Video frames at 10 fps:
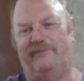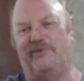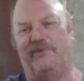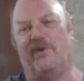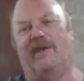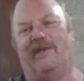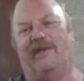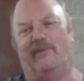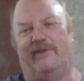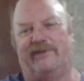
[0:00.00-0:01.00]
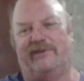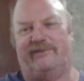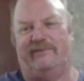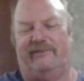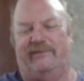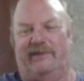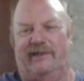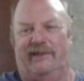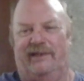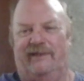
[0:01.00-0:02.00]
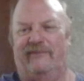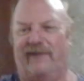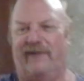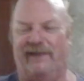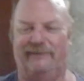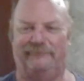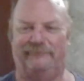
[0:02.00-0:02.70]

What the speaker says: joining in with us, Van.